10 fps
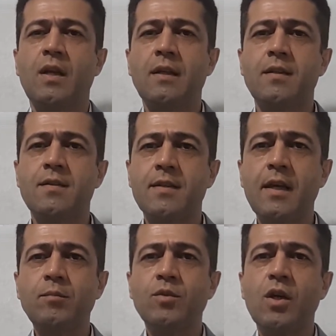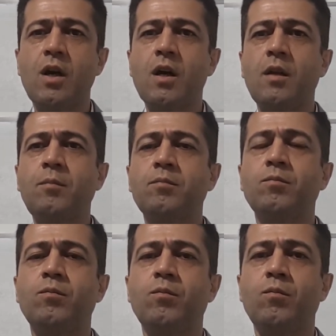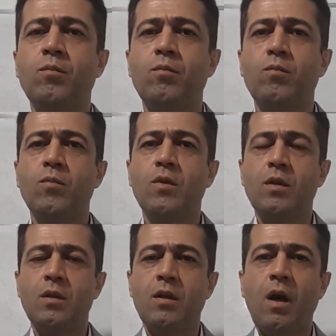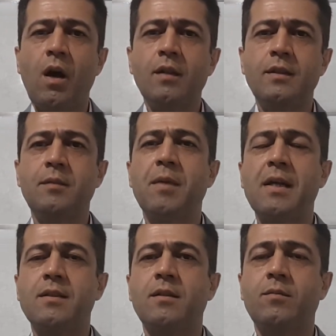at the same time on demand.